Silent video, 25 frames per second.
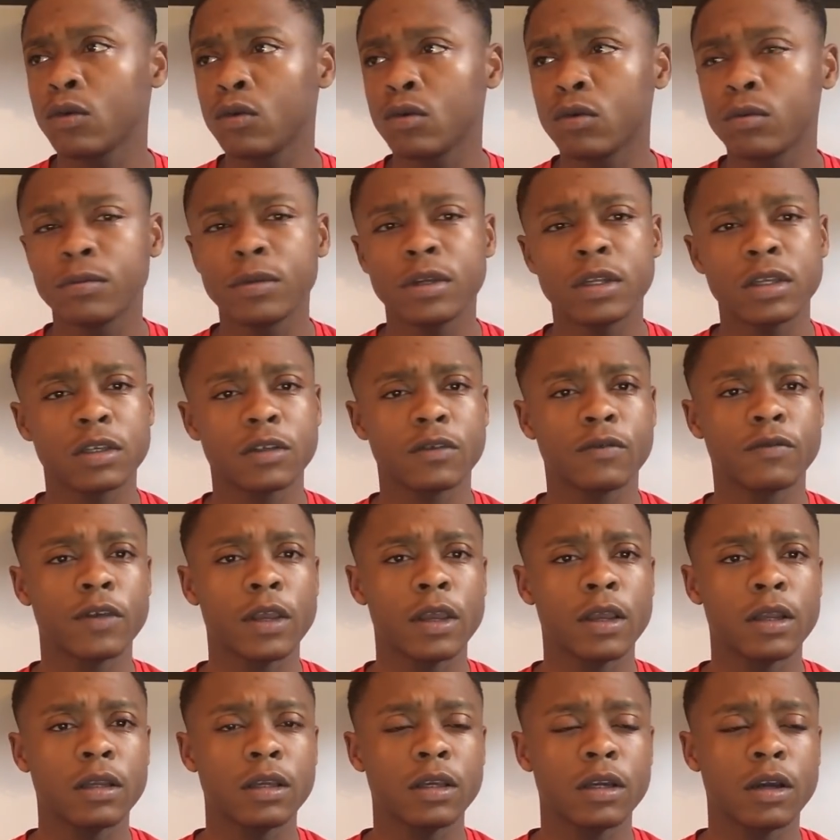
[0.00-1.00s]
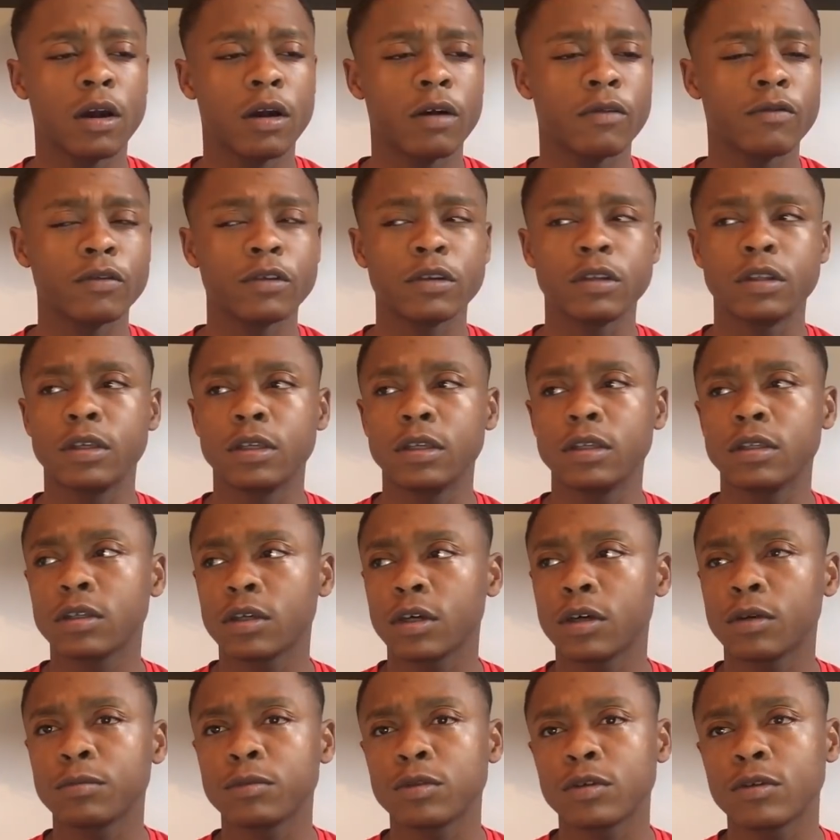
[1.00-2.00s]
Normally it's fairly covered in
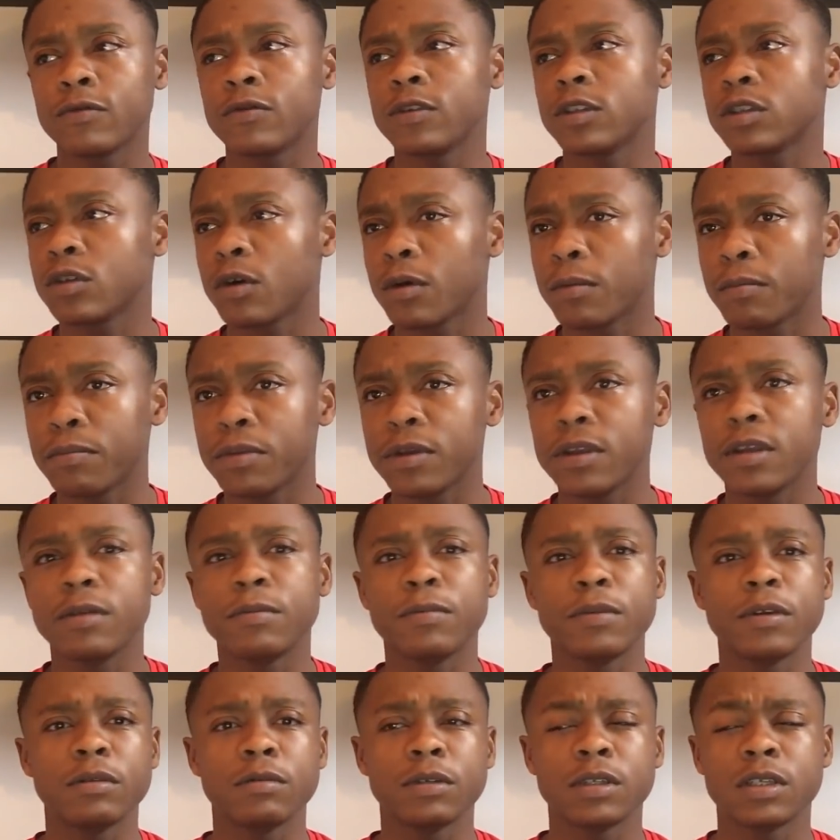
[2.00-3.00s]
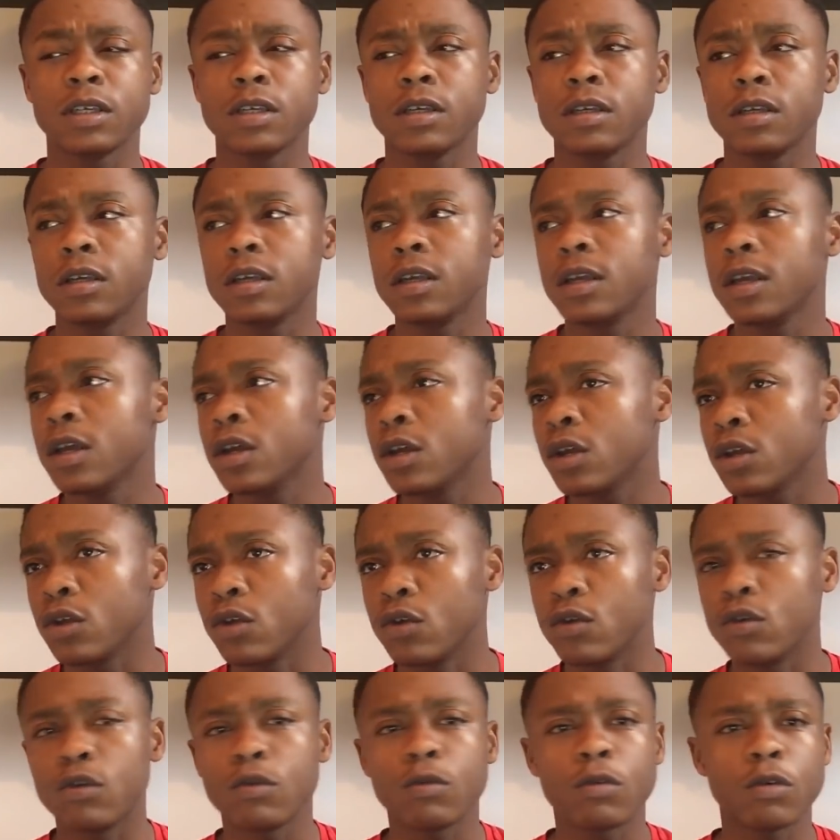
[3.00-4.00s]
terms of it's on BBC,
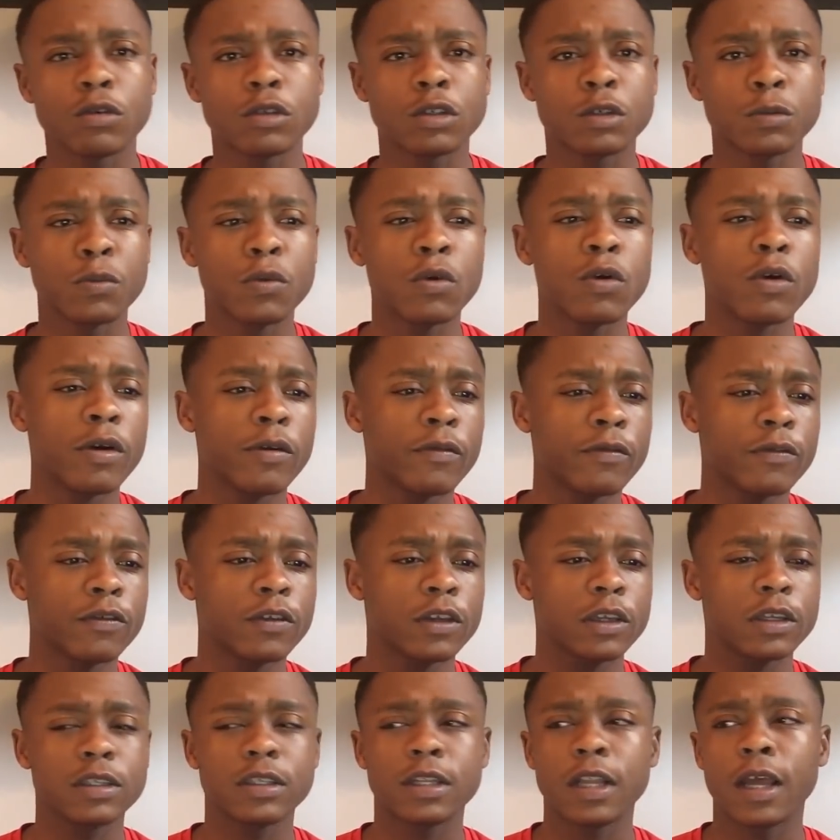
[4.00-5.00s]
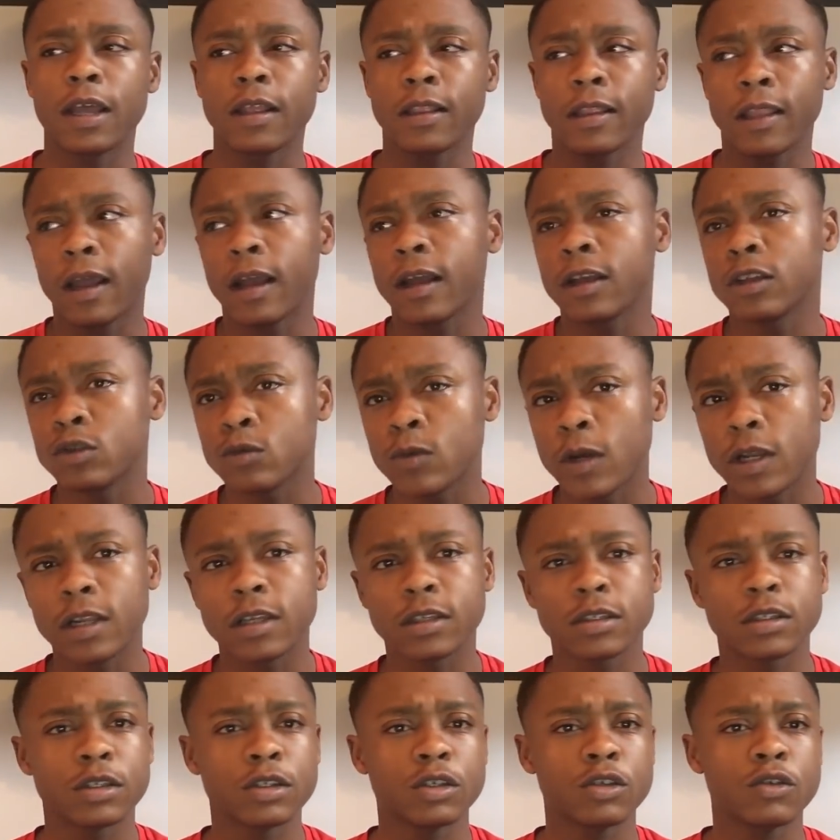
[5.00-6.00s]
Eurosport and things like that, as
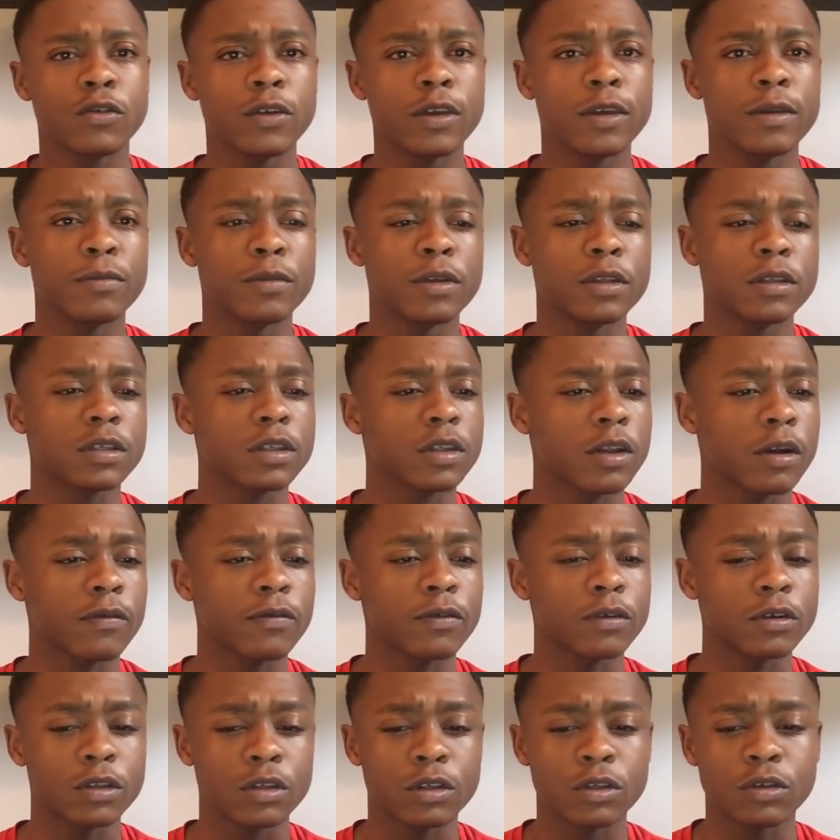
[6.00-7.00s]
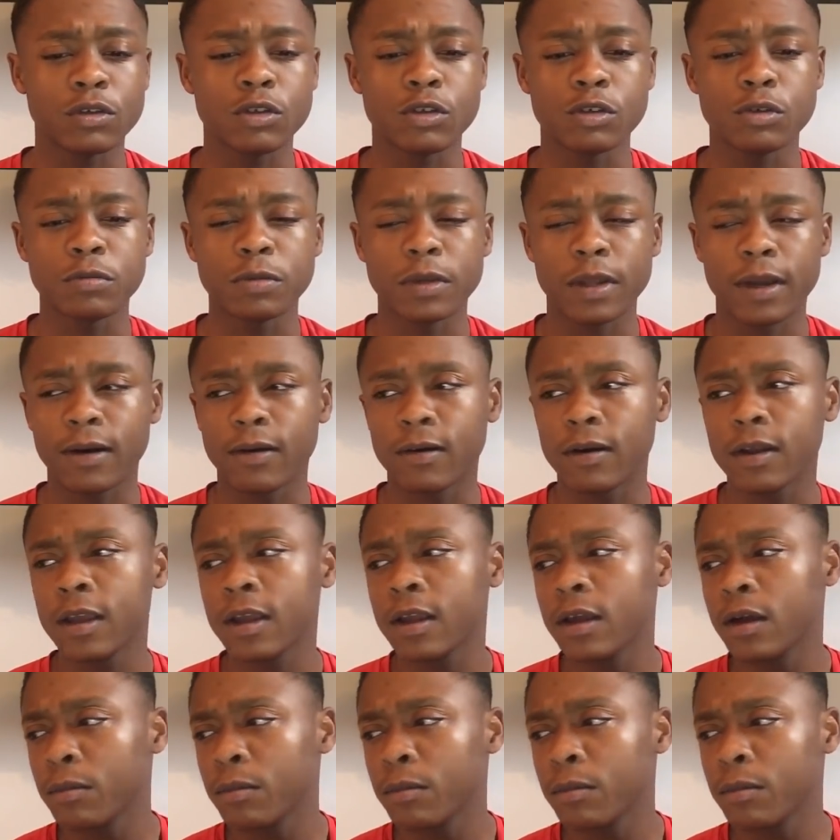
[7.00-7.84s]
well as the streaming stuff on YouTube now.